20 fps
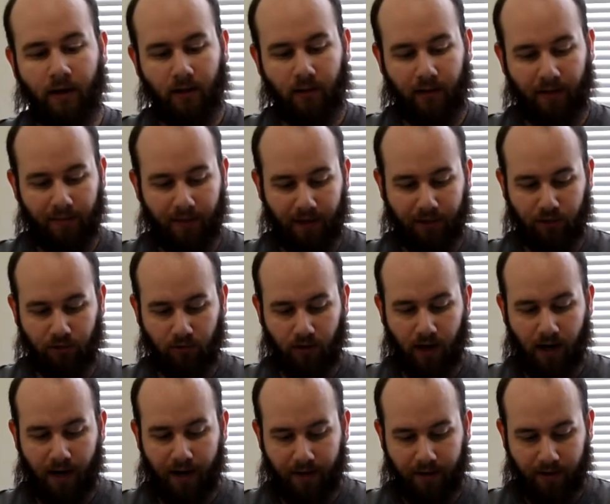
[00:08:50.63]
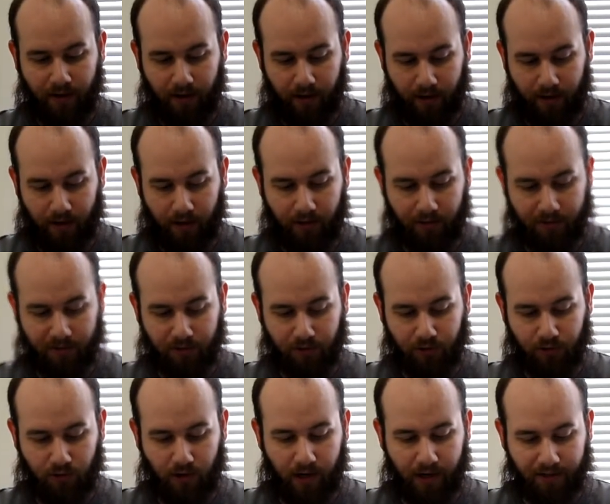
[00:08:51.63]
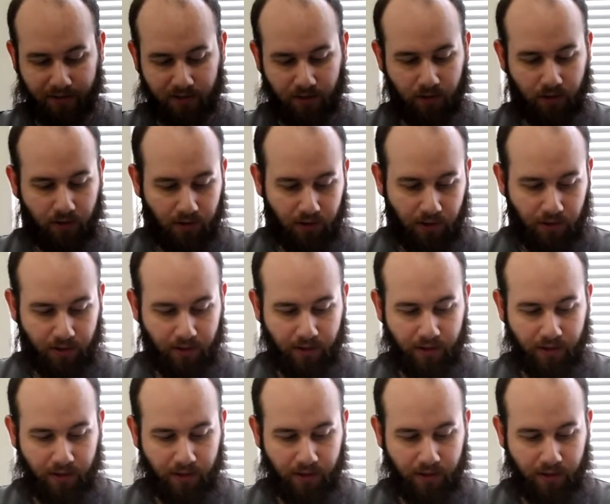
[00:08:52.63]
Let that dry, and now that it's all dry, it's all good.